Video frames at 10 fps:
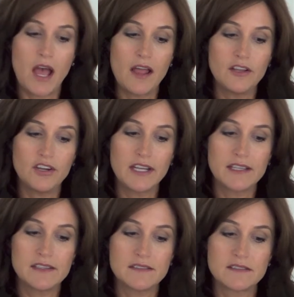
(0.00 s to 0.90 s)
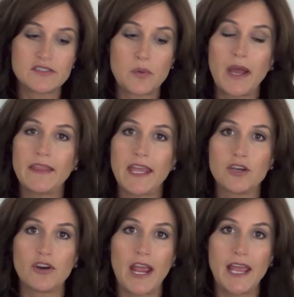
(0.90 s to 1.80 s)
color is
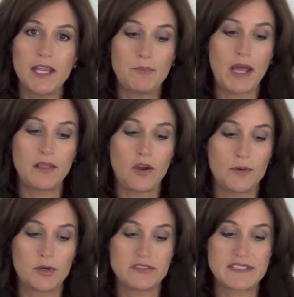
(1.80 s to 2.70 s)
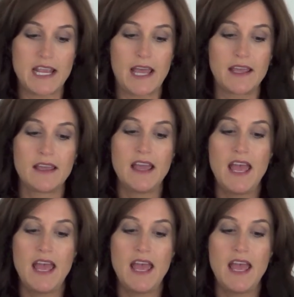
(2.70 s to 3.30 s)
Twilight Gray by Laura Mercier.